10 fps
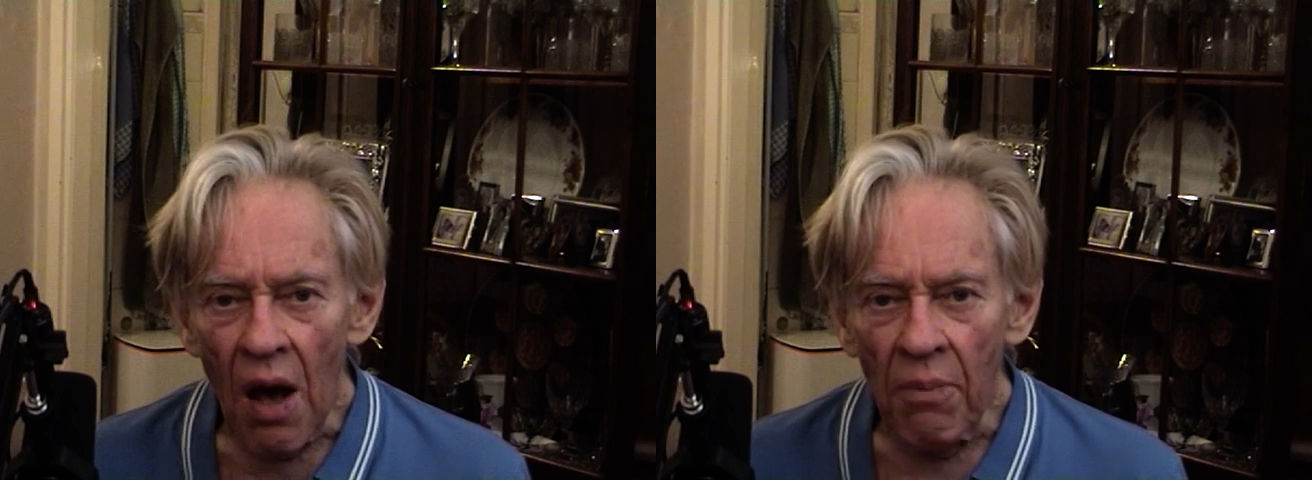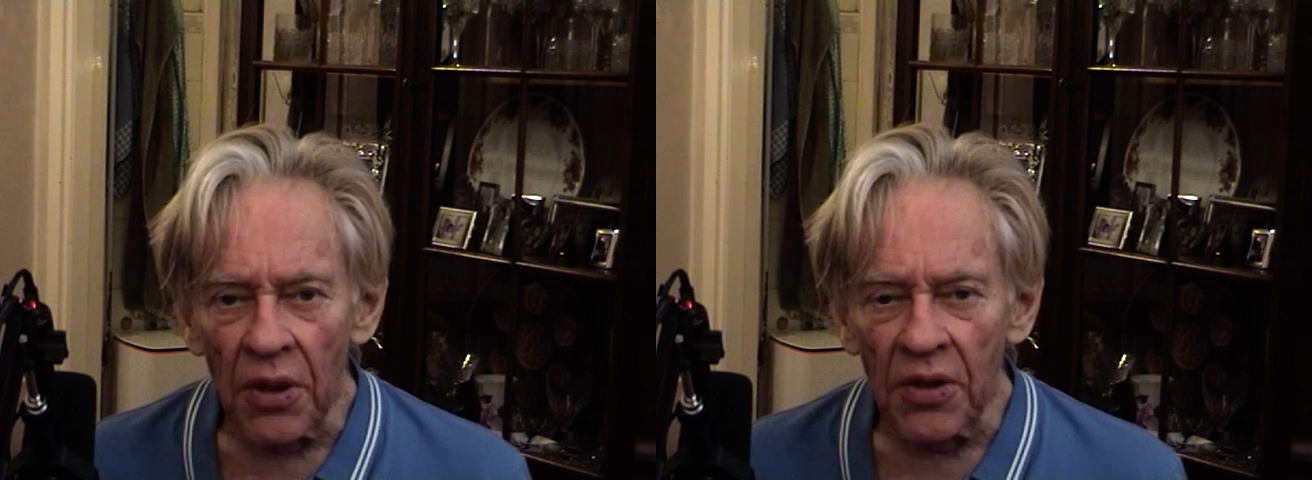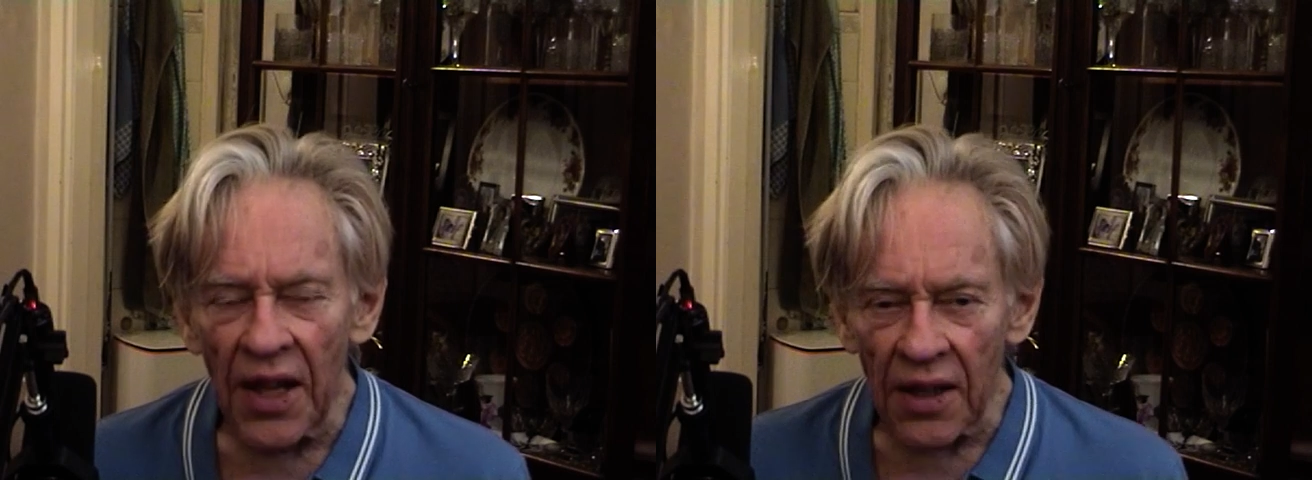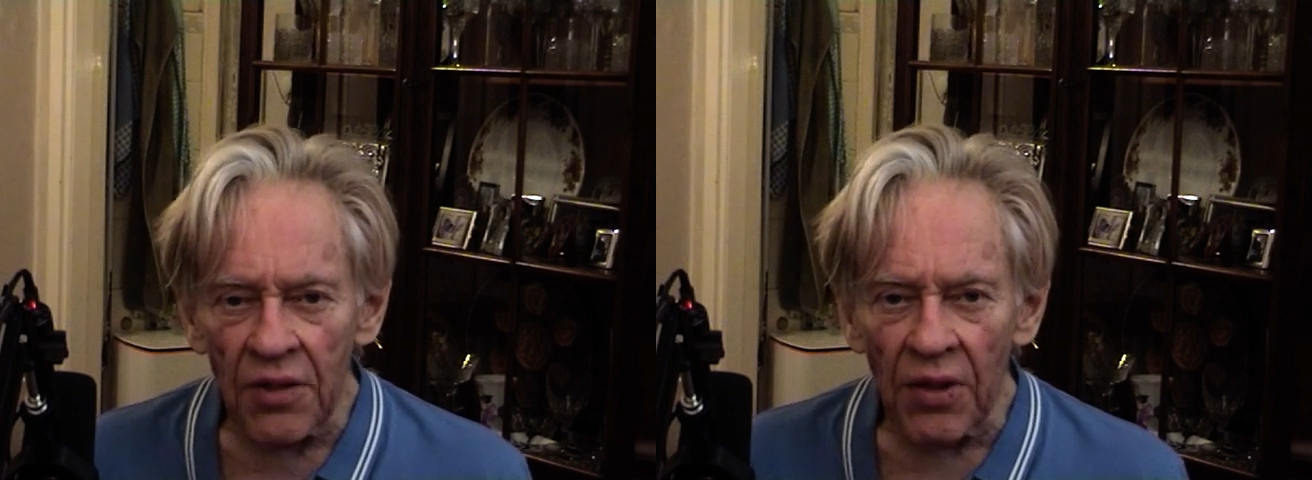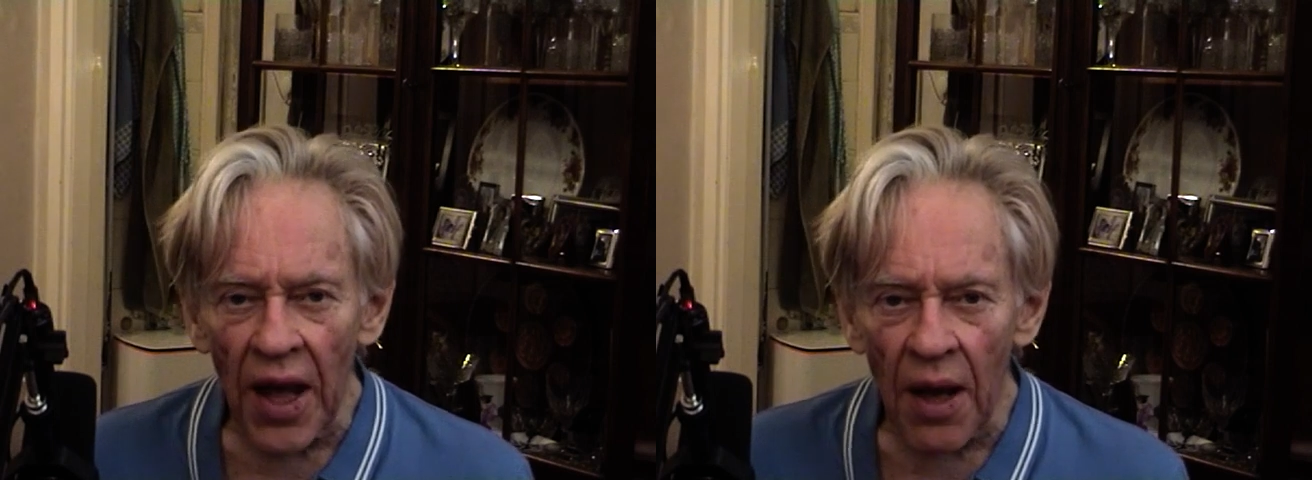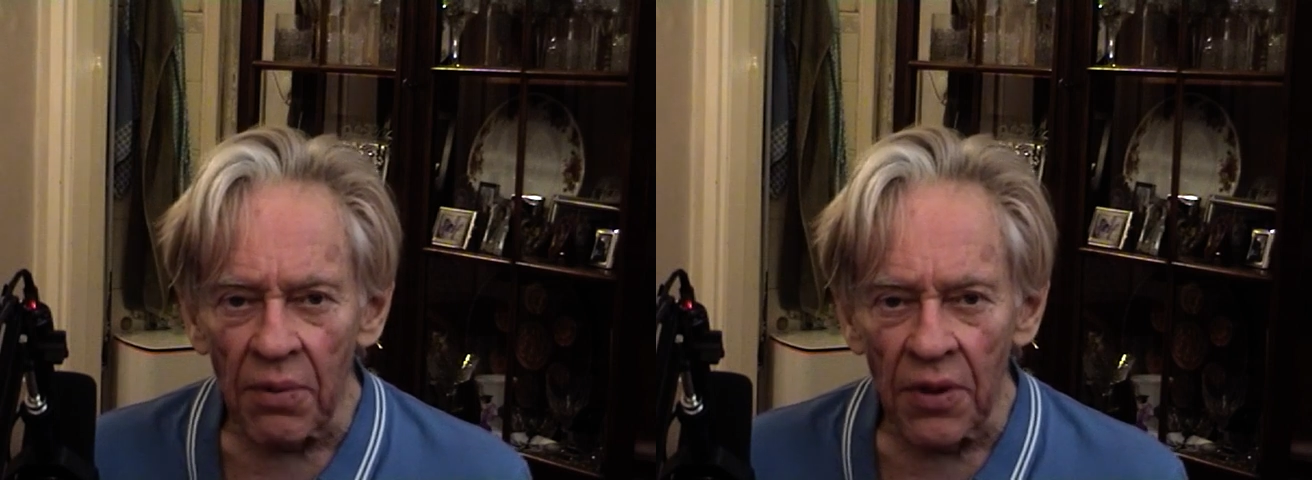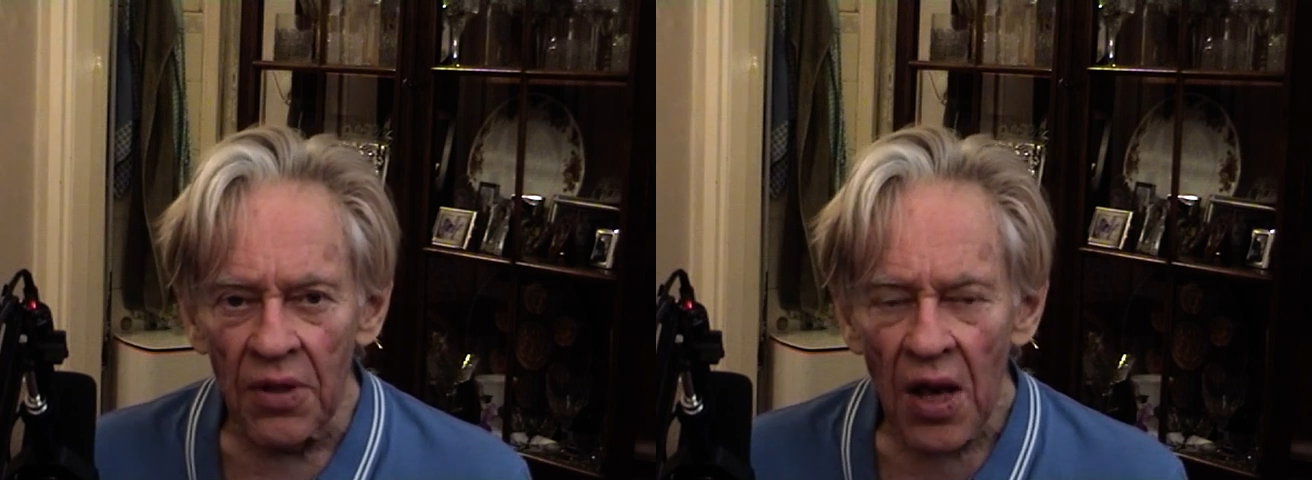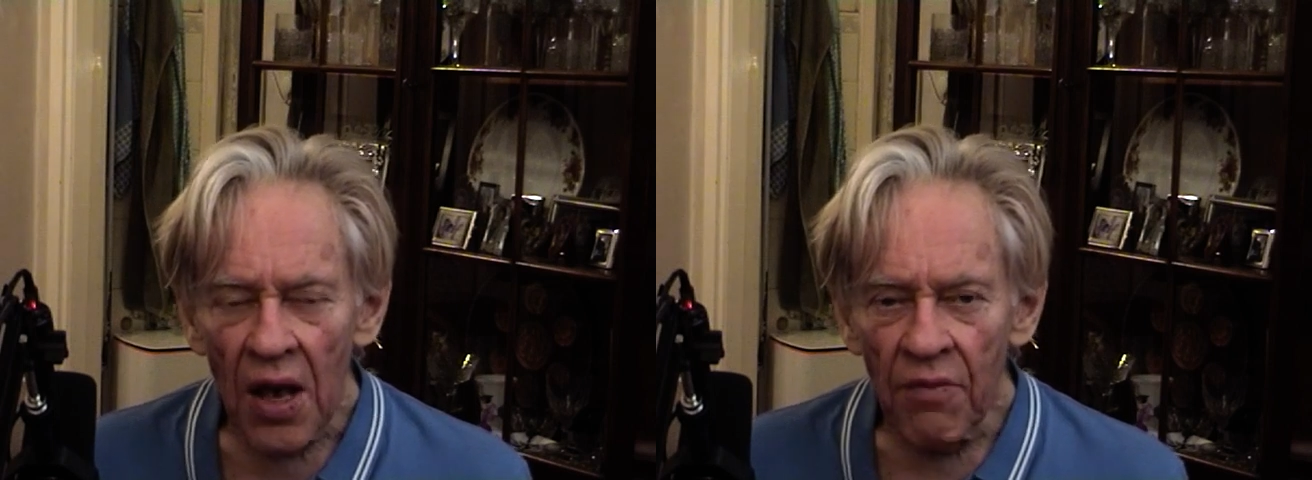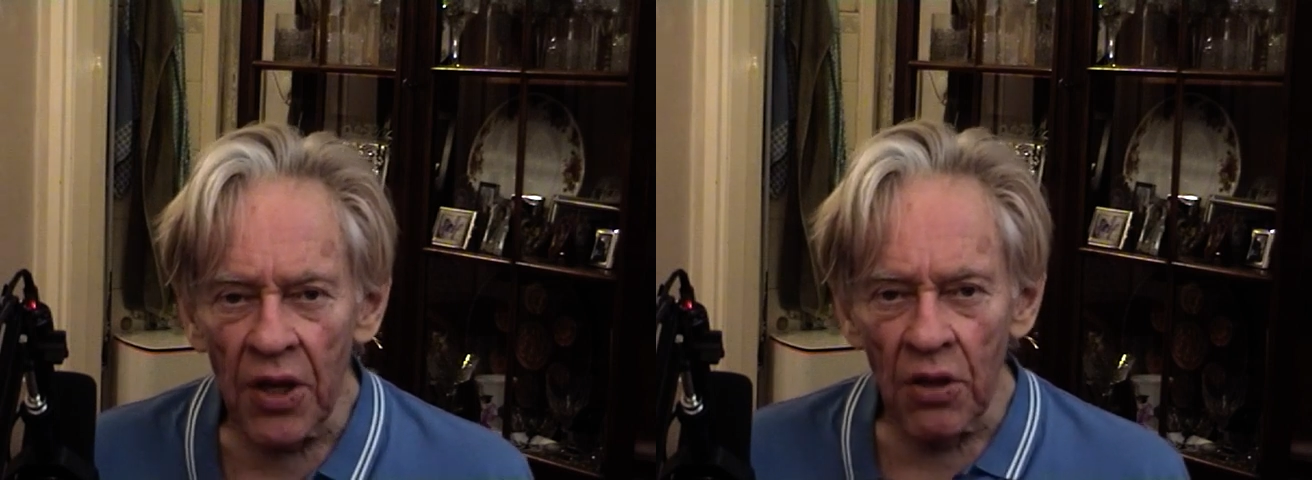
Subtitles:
But that is what happens. We